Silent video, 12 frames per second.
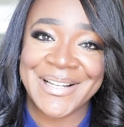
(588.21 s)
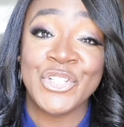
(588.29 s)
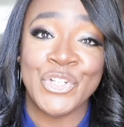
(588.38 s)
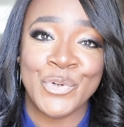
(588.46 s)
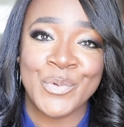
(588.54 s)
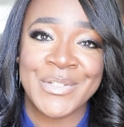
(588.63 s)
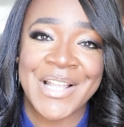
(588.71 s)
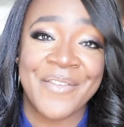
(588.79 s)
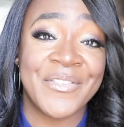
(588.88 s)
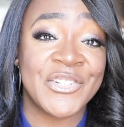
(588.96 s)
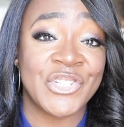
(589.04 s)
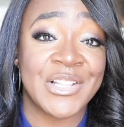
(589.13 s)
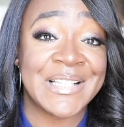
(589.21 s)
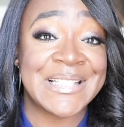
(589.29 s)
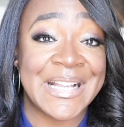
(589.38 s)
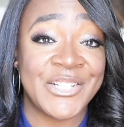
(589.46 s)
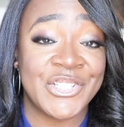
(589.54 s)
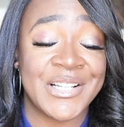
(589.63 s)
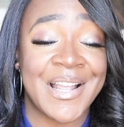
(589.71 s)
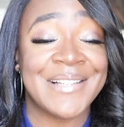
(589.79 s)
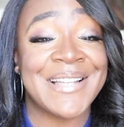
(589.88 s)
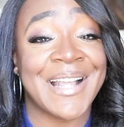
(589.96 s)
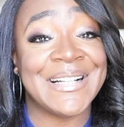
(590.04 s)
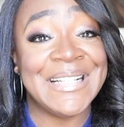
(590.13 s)
Use visualization
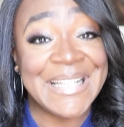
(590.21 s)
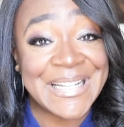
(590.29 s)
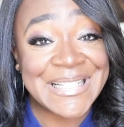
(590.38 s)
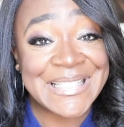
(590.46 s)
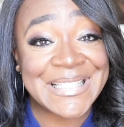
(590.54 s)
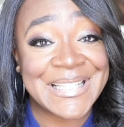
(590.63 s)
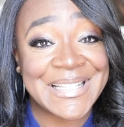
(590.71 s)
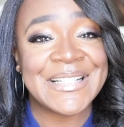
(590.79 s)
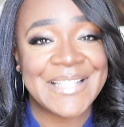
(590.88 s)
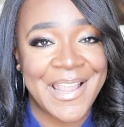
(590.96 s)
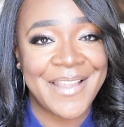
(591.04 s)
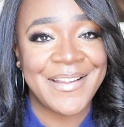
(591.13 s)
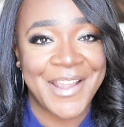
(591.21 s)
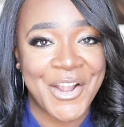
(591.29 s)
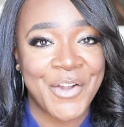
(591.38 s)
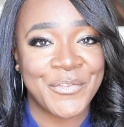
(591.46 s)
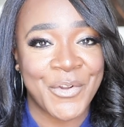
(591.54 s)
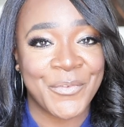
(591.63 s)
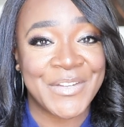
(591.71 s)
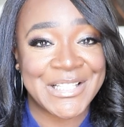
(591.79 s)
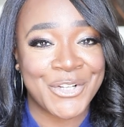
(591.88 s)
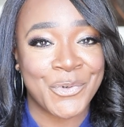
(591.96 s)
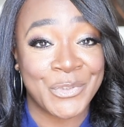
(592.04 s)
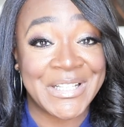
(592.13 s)
techniques and take care of your
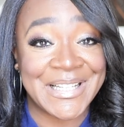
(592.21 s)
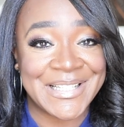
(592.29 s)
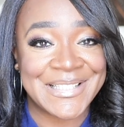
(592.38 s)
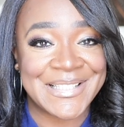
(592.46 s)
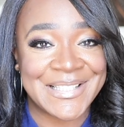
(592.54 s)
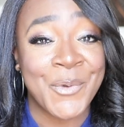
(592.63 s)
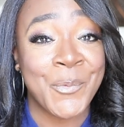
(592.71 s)
physical needs.